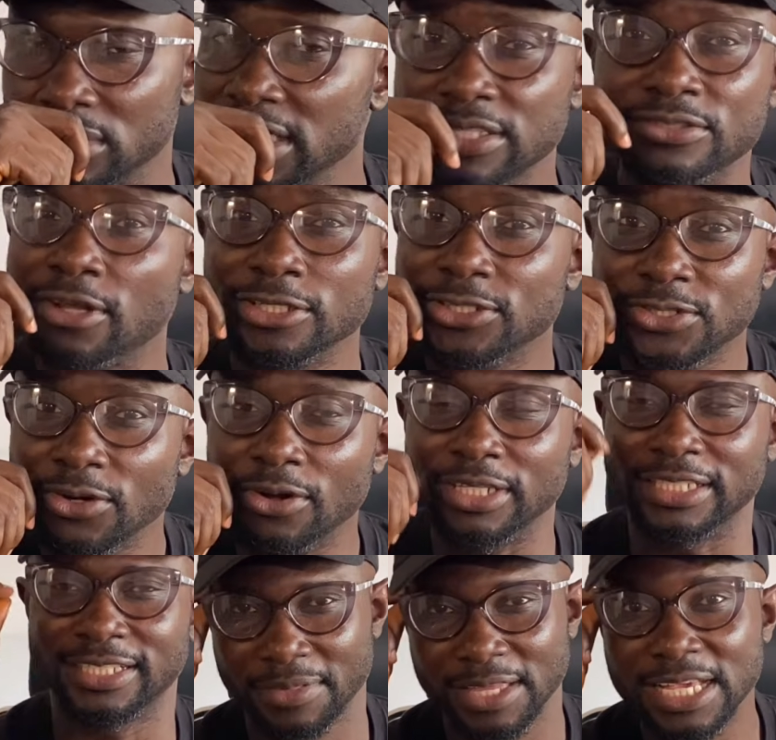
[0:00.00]
It's not
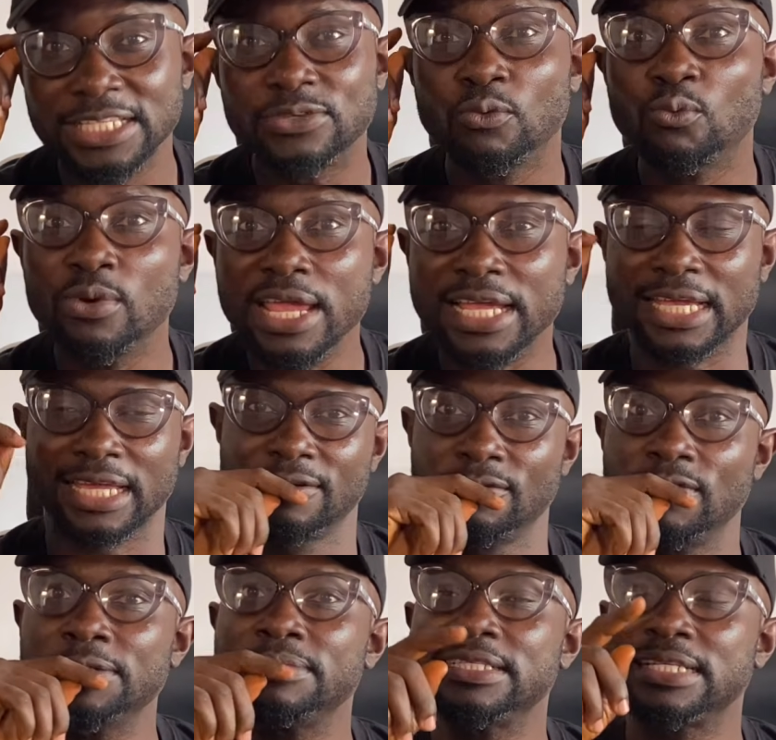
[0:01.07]
strong. It's weak,
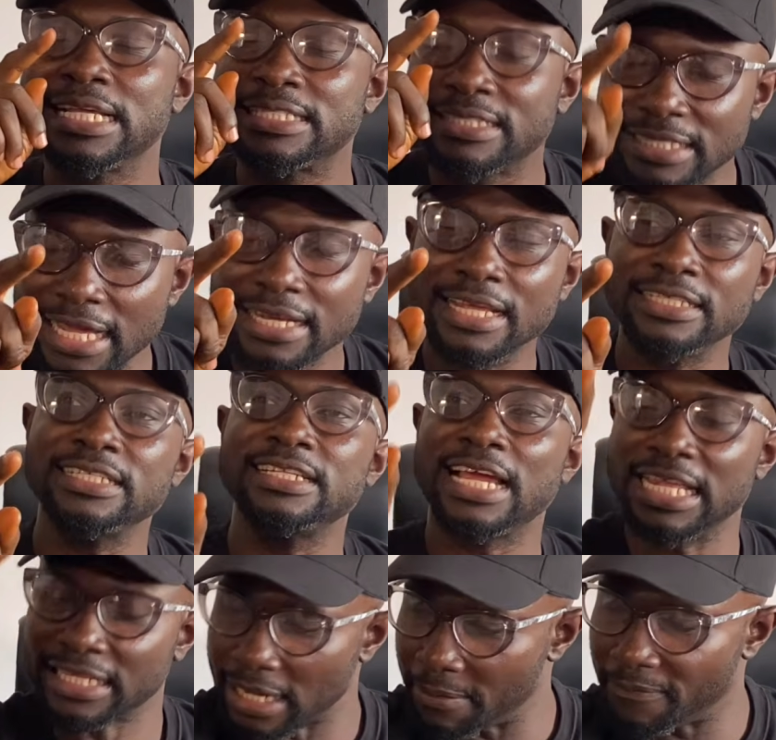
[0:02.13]
which means there's tendency
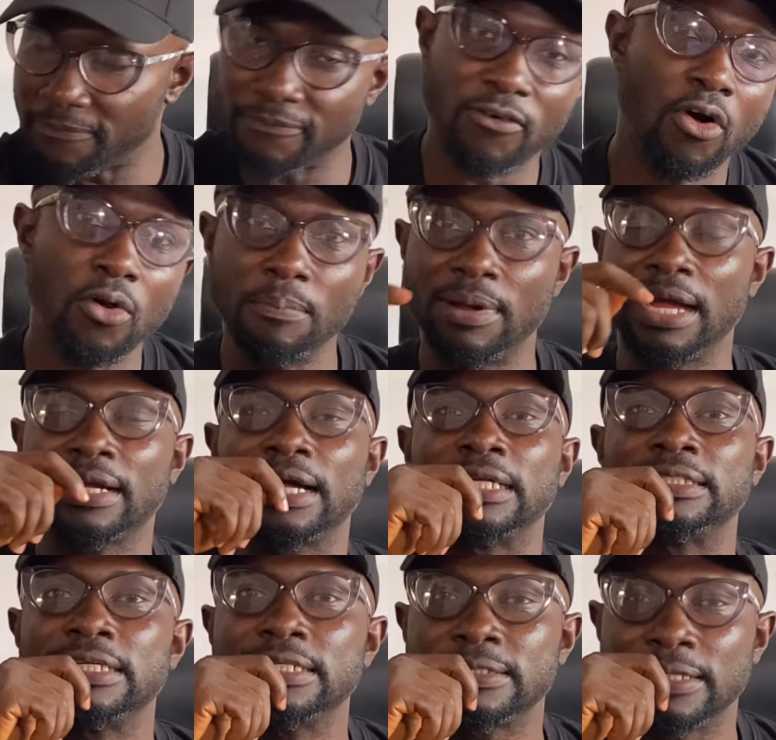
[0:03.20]
that it can fall back
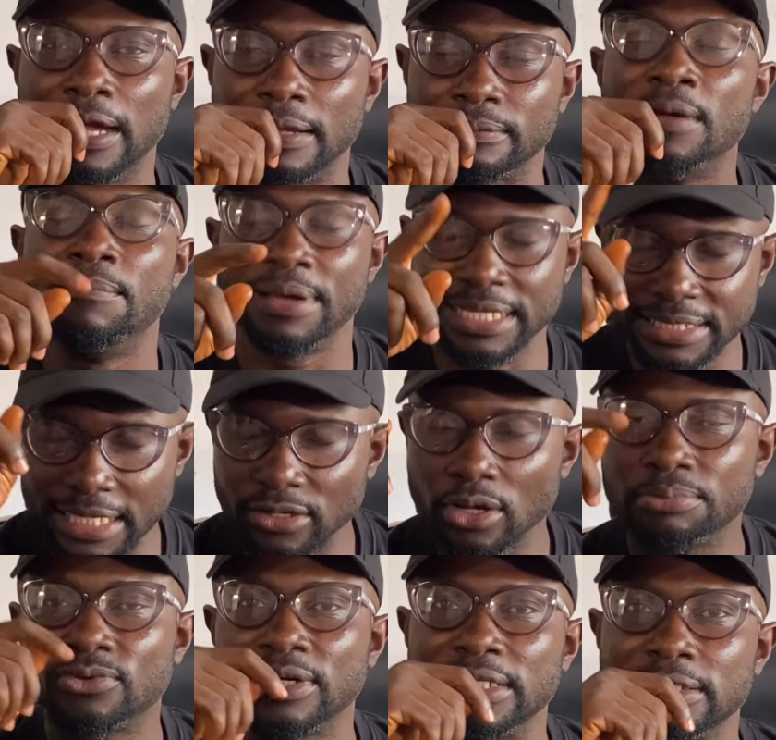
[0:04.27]
at any time, but it's an
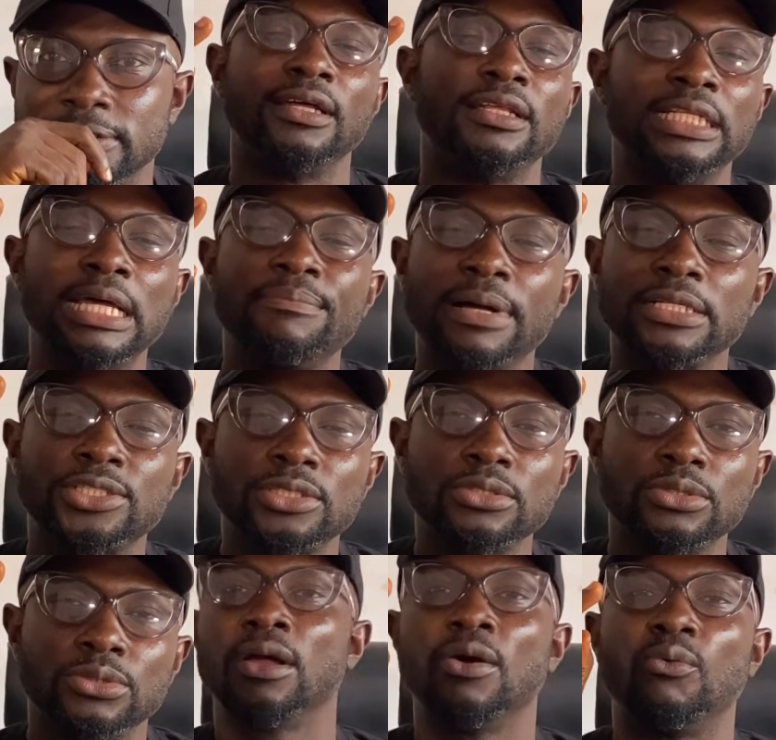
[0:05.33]
uptrend. Number
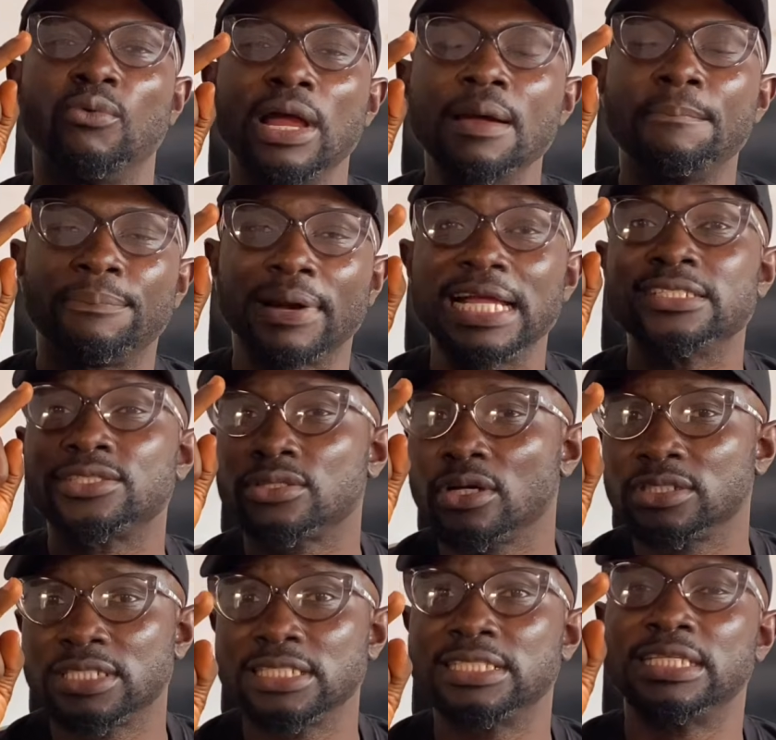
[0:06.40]
2, when price
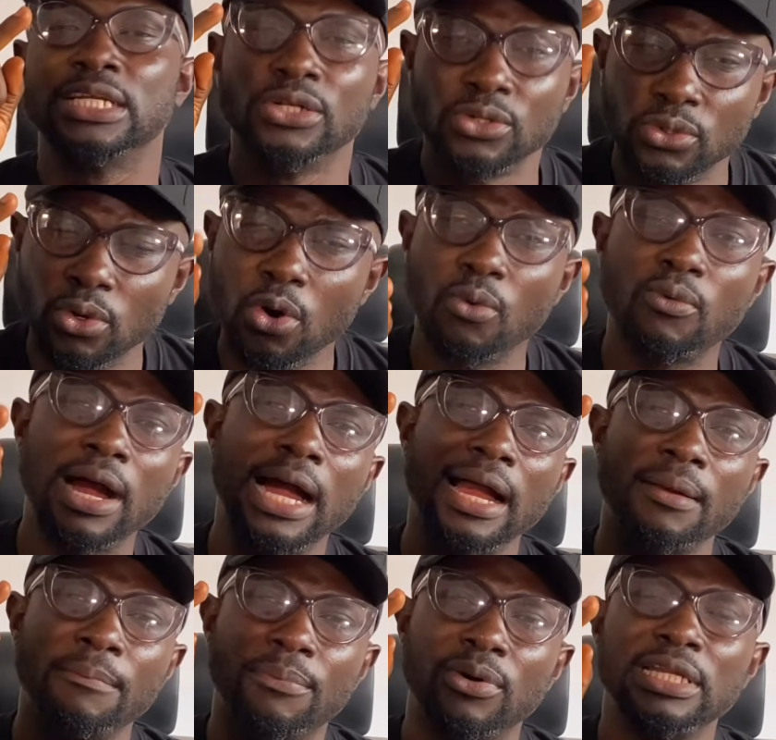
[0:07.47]
touches the
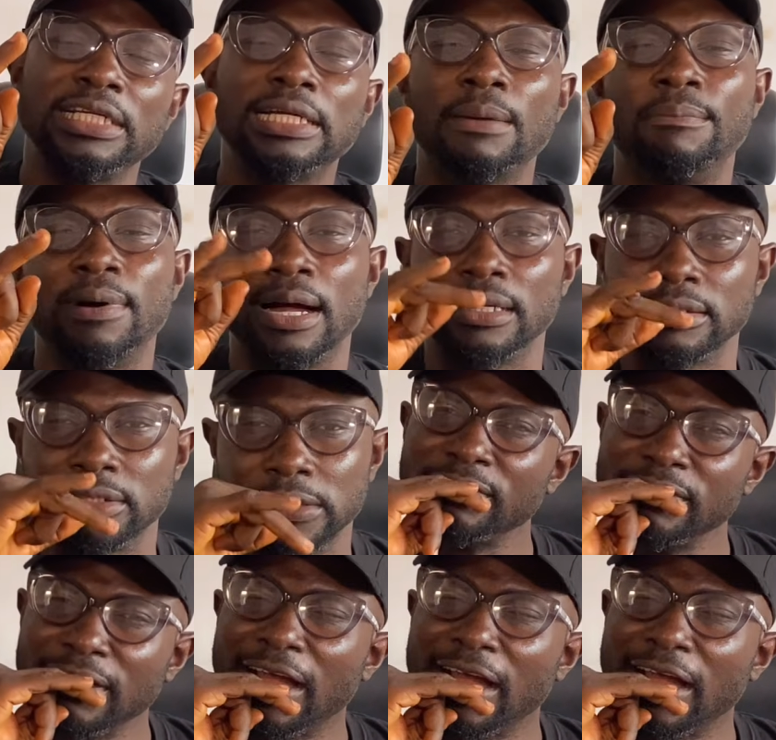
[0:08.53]
lower Bollinger Band.